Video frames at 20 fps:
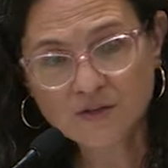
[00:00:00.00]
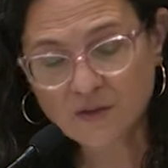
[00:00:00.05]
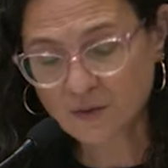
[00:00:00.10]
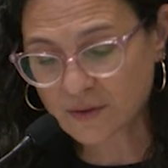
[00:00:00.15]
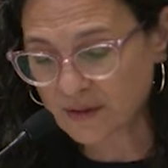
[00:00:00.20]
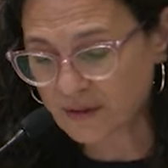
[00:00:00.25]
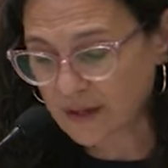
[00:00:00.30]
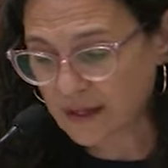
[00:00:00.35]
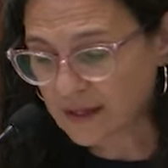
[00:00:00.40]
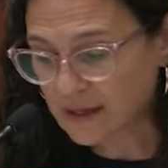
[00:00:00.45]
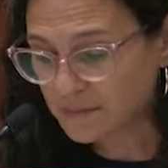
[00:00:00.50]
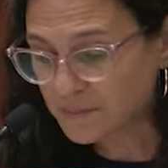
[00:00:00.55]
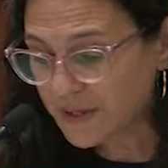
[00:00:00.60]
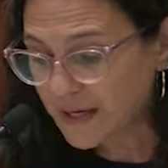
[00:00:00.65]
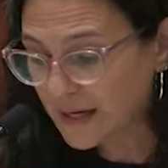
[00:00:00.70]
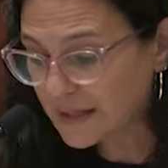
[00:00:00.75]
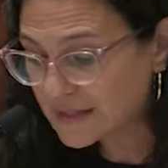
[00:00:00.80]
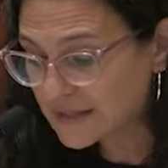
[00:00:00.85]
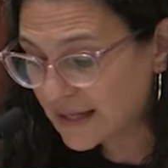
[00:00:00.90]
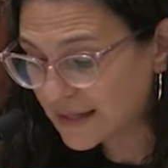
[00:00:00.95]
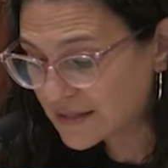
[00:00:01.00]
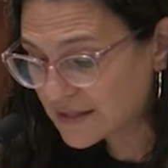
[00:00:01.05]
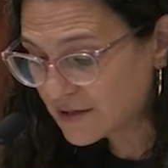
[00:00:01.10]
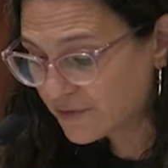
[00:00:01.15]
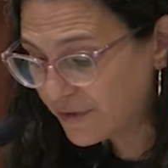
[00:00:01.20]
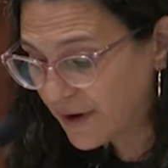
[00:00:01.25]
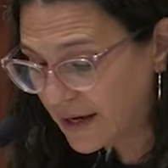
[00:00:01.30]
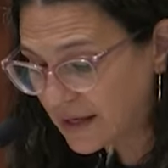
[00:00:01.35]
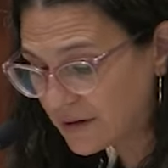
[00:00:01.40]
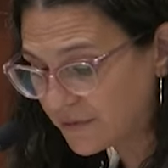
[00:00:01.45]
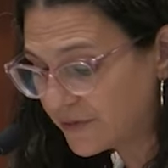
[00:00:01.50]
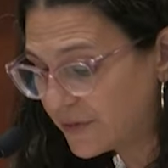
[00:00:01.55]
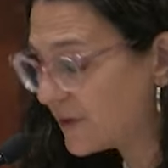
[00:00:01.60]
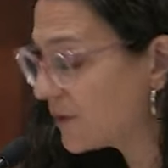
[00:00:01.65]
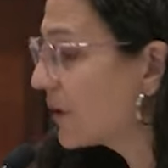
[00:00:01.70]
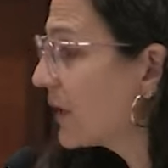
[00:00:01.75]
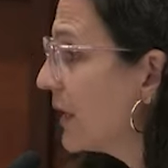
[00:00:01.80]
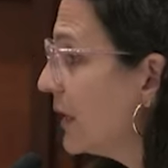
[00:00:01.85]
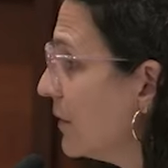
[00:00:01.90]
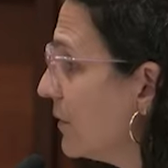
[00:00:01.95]
so that they can be identified
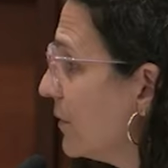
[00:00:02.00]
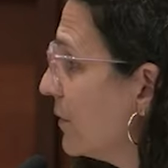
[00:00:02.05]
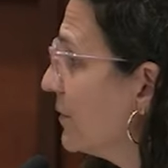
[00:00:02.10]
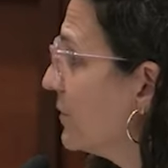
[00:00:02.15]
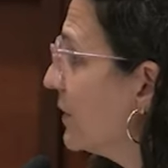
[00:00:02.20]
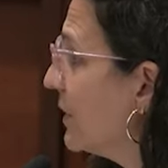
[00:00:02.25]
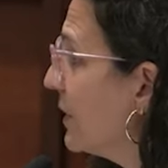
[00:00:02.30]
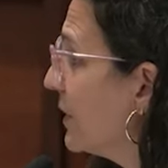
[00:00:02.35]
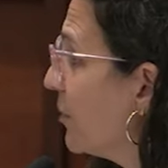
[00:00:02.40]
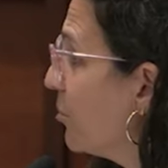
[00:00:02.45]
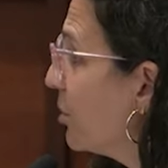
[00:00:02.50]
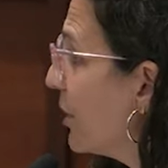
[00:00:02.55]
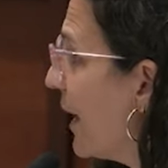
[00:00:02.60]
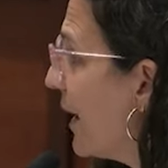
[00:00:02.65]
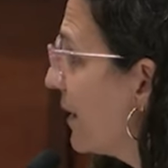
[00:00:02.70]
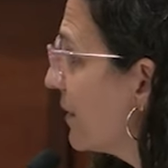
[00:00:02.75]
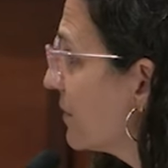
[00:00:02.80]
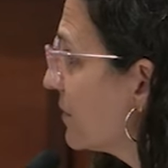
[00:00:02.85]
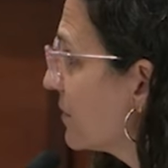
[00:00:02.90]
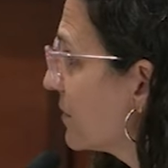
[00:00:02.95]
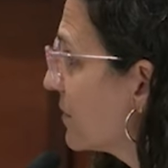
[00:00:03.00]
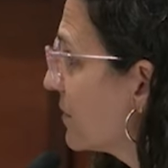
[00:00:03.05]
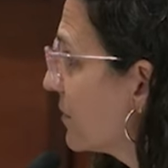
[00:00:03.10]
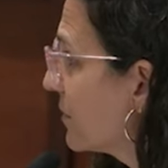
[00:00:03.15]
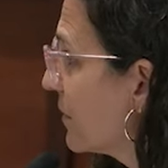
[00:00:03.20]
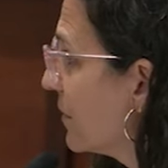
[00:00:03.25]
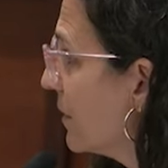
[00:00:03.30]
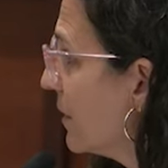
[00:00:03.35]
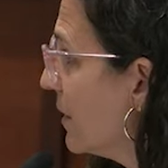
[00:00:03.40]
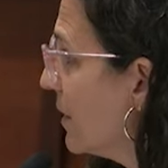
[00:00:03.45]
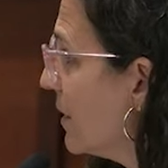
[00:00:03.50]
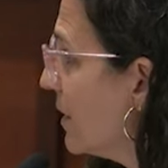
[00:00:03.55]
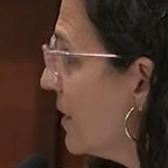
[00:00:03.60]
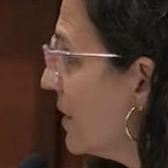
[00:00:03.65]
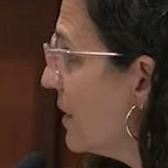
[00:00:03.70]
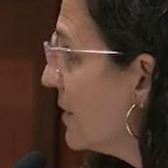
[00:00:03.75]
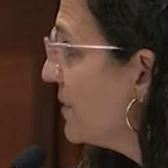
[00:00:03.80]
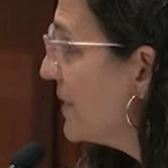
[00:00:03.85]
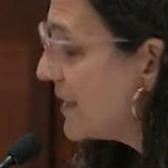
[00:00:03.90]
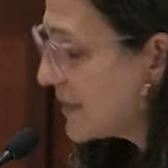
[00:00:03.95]
if they're killed in a blast.
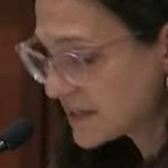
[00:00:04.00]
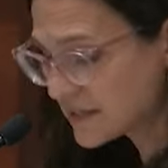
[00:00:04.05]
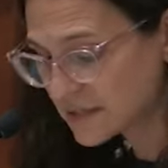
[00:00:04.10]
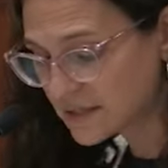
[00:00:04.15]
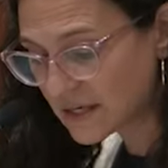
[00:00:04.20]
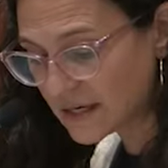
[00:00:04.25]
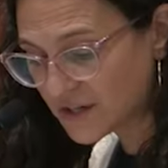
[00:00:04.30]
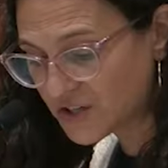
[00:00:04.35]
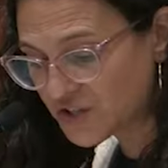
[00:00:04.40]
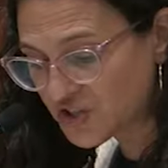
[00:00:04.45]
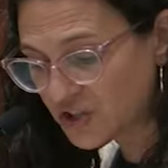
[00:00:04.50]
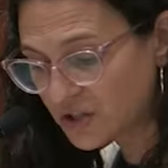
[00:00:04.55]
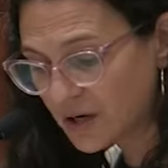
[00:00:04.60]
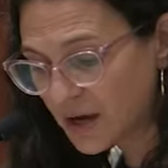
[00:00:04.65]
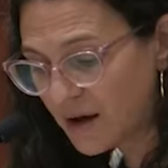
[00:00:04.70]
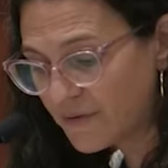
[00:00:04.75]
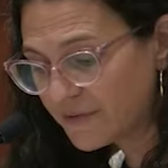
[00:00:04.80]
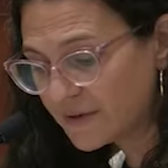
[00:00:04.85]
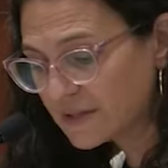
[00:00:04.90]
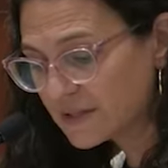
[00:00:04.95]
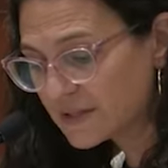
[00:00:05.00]
The extinction of